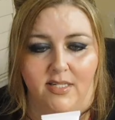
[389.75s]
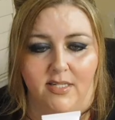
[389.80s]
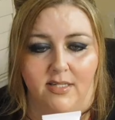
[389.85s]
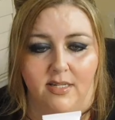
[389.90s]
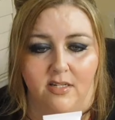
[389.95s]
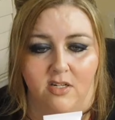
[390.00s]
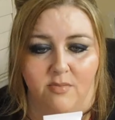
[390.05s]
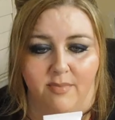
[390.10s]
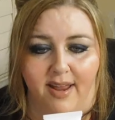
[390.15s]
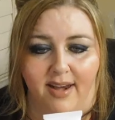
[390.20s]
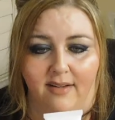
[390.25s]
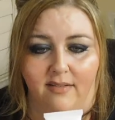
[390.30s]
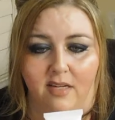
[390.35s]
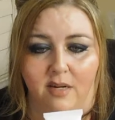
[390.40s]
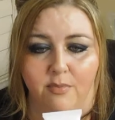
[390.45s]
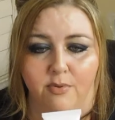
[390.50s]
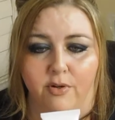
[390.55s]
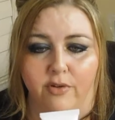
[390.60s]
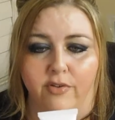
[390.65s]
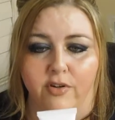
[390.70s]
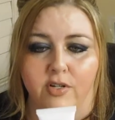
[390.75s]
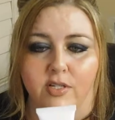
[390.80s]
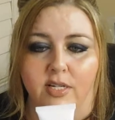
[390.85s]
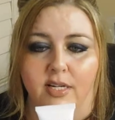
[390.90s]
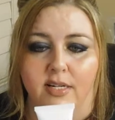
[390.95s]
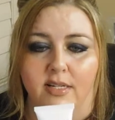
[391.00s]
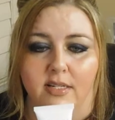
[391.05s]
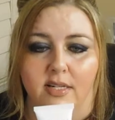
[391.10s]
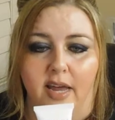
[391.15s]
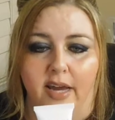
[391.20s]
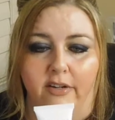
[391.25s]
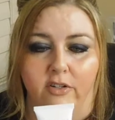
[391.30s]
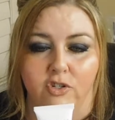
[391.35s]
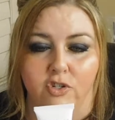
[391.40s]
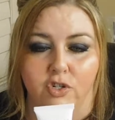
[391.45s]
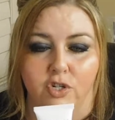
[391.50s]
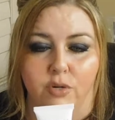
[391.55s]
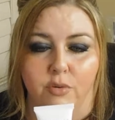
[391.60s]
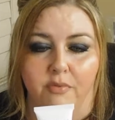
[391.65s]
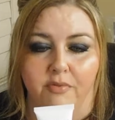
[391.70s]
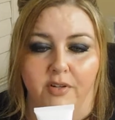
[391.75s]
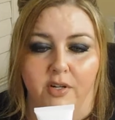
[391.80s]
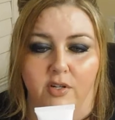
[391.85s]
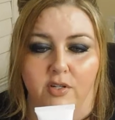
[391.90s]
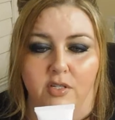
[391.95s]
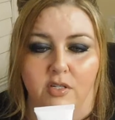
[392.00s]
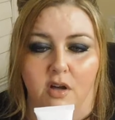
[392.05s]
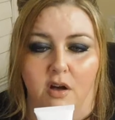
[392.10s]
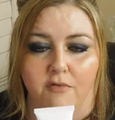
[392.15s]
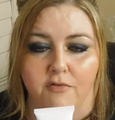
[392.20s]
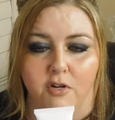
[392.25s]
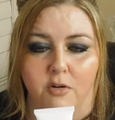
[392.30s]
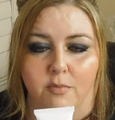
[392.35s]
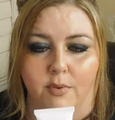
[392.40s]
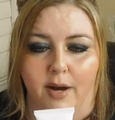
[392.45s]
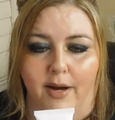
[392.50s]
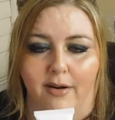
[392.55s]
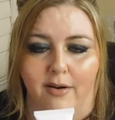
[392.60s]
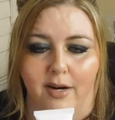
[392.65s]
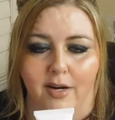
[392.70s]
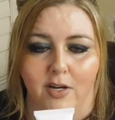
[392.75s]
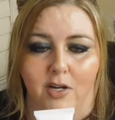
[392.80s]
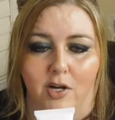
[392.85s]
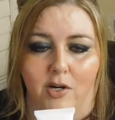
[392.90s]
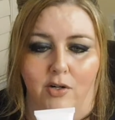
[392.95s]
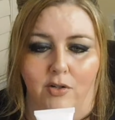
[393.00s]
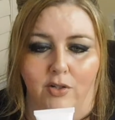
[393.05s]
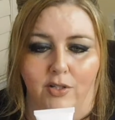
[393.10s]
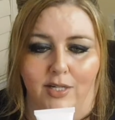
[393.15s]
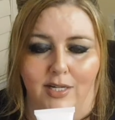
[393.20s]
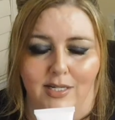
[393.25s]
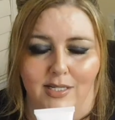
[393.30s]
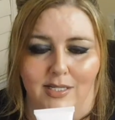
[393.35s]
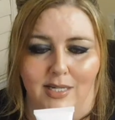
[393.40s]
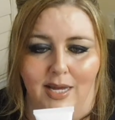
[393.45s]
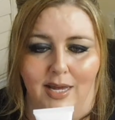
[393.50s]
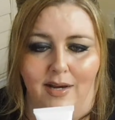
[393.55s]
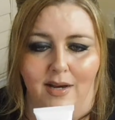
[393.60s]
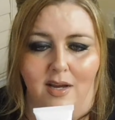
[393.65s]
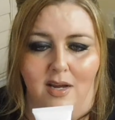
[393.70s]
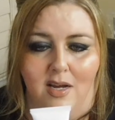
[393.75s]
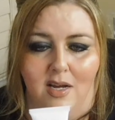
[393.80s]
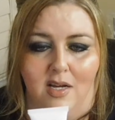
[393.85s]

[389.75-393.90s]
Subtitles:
It says dramatically improve your skin's texture to reveal a softer, brighter, and younger-looking skin.